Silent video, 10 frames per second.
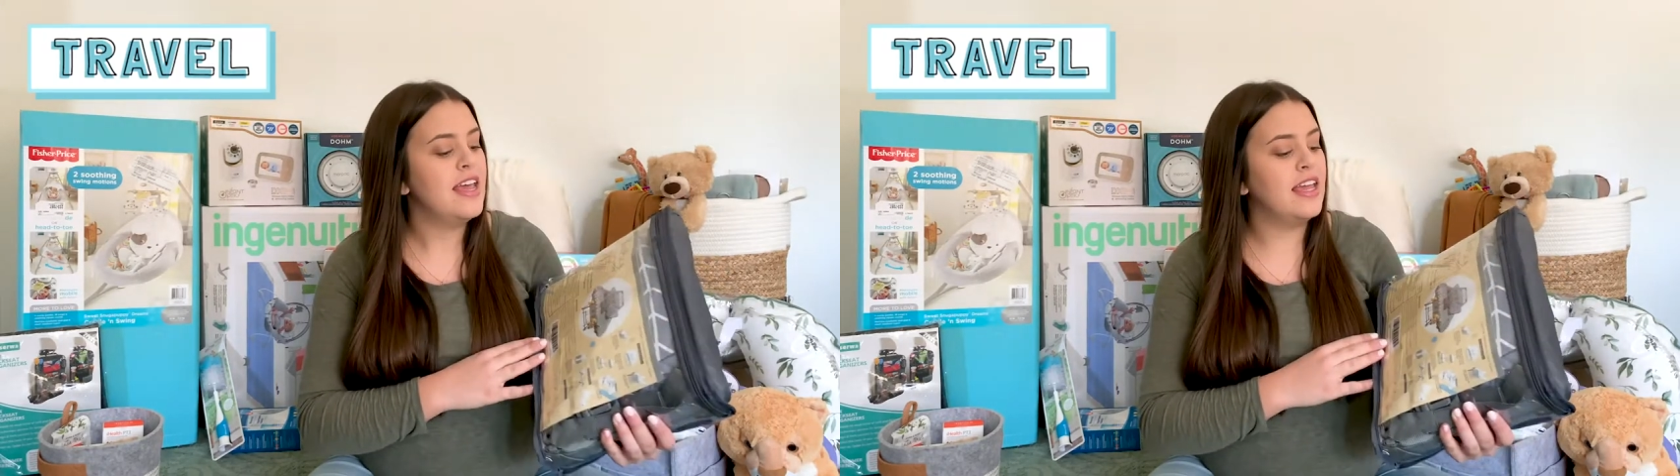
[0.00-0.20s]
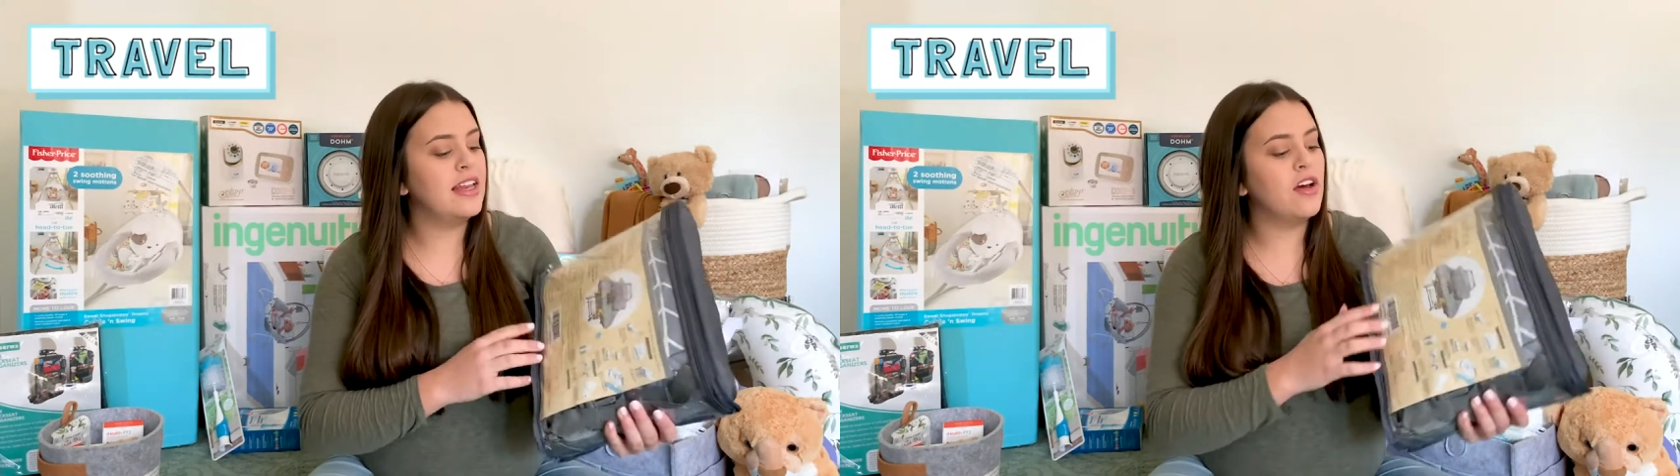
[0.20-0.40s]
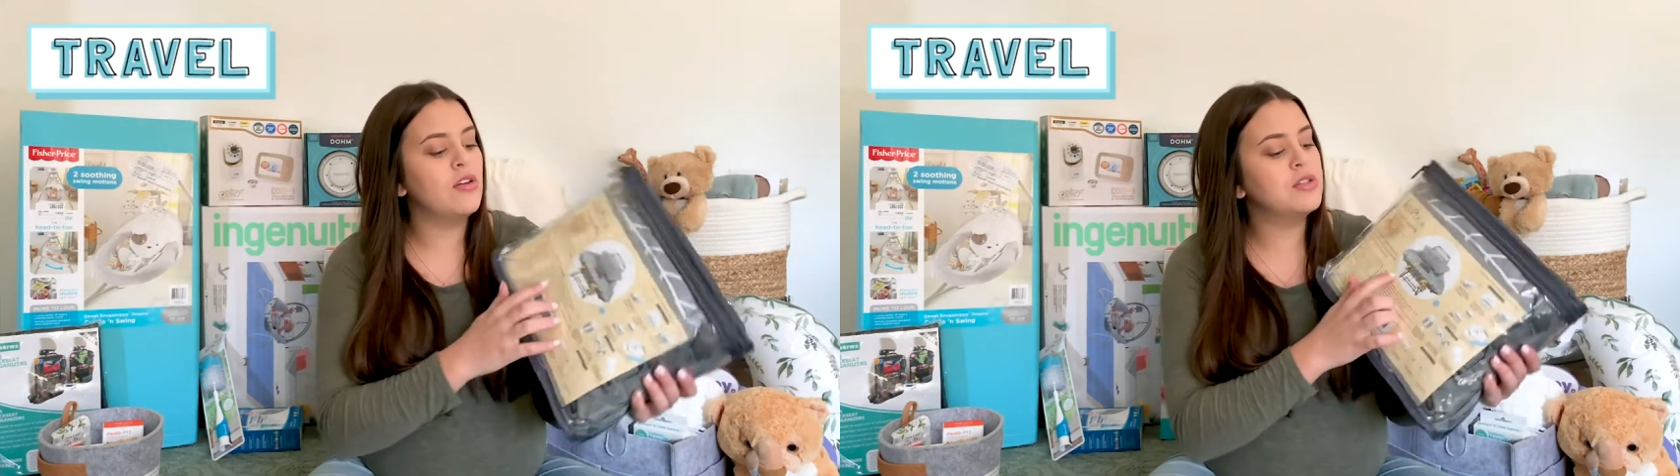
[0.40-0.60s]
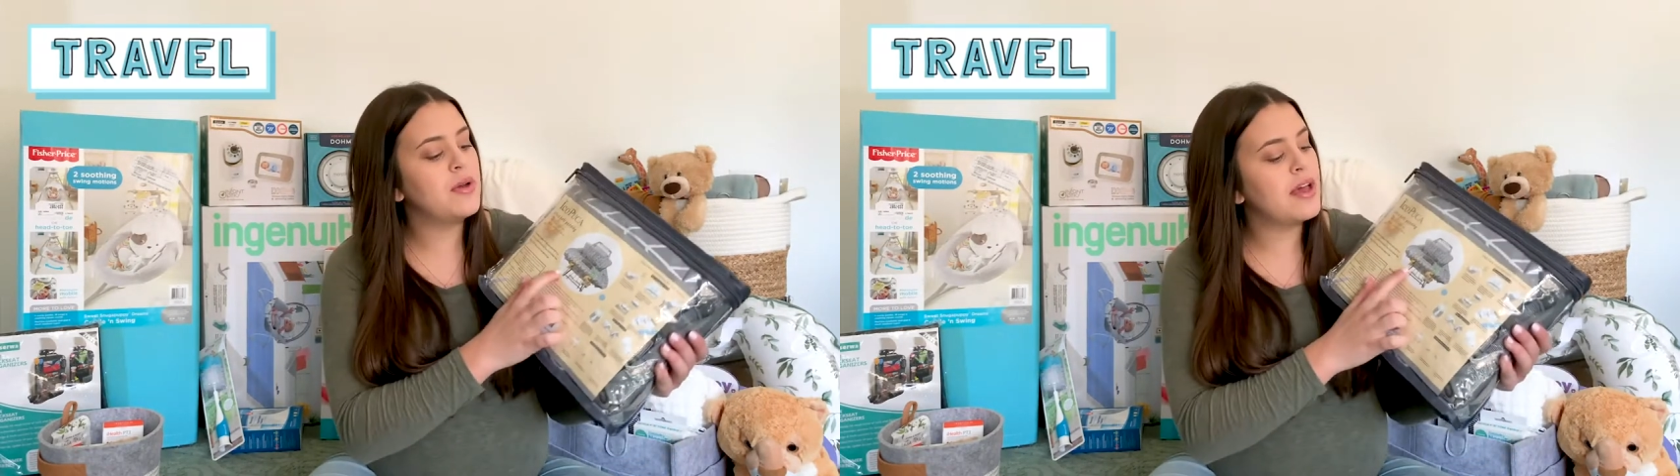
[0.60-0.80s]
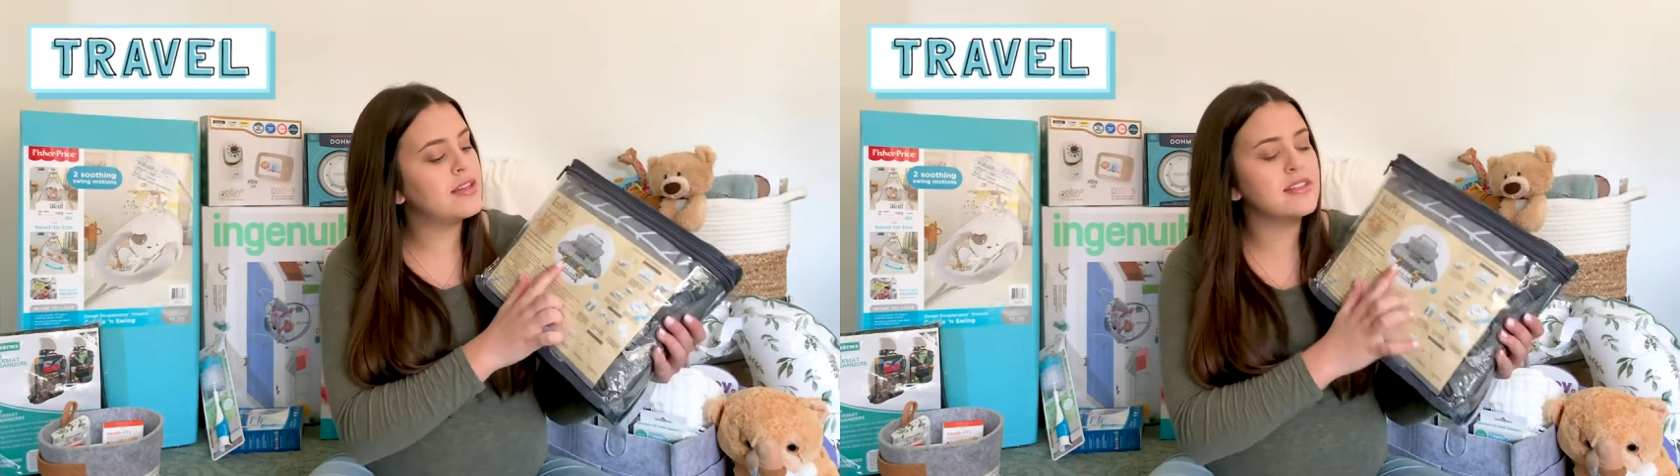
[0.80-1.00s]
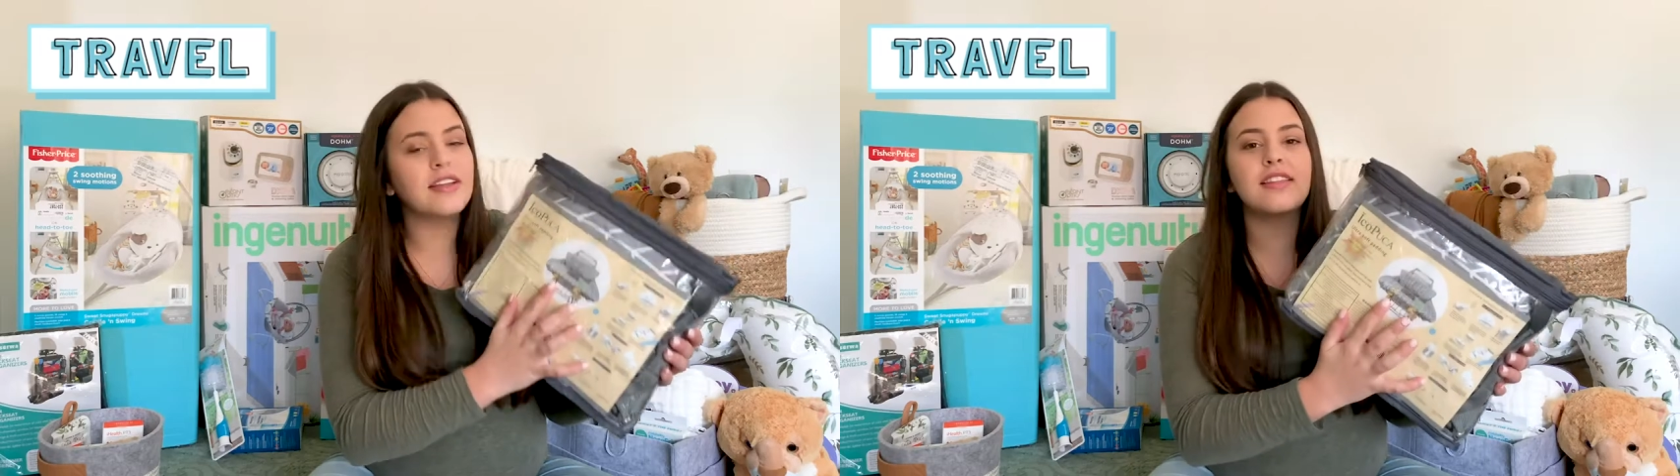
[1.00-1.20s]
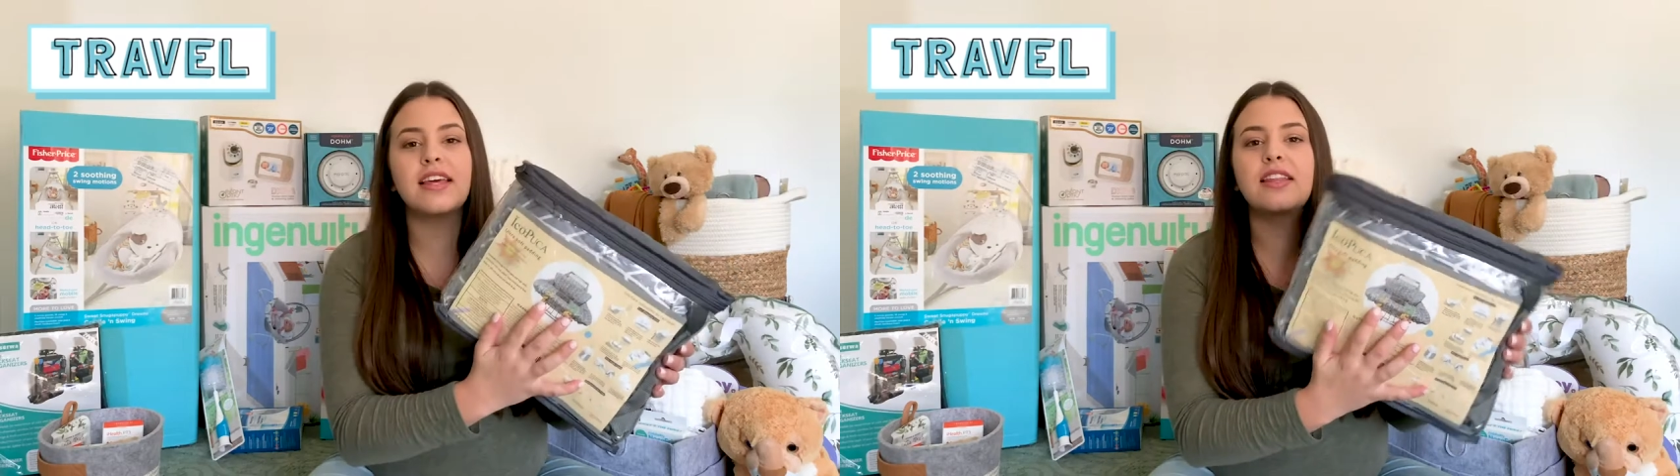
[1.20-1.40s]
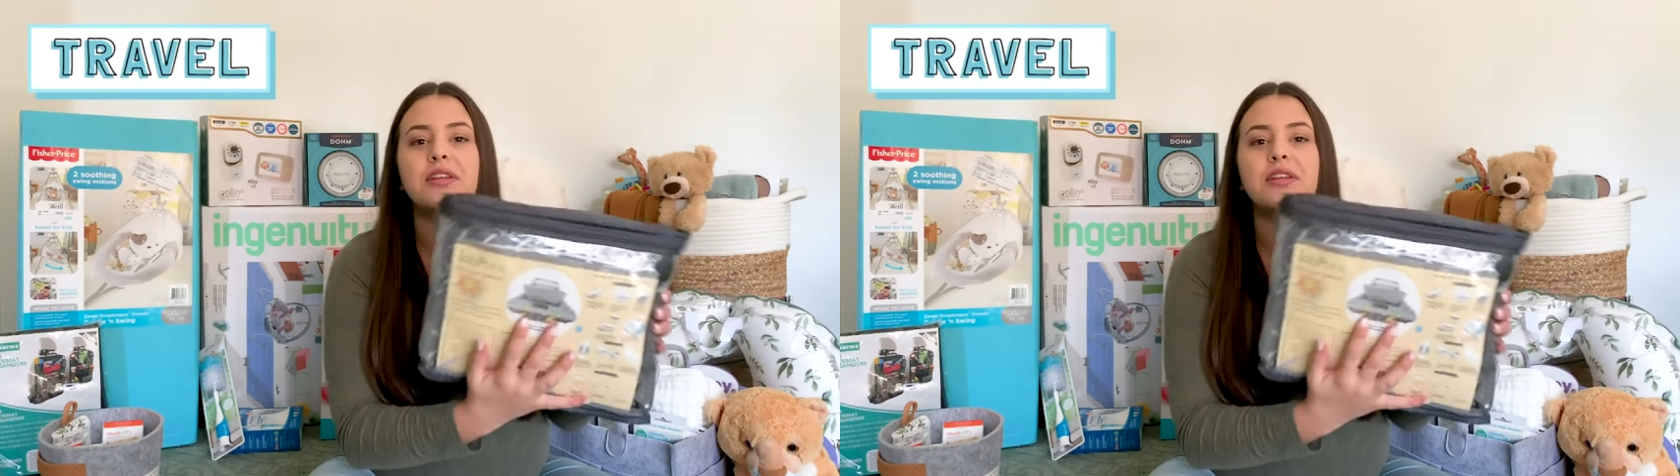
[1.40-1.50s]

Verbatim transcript: And it also has like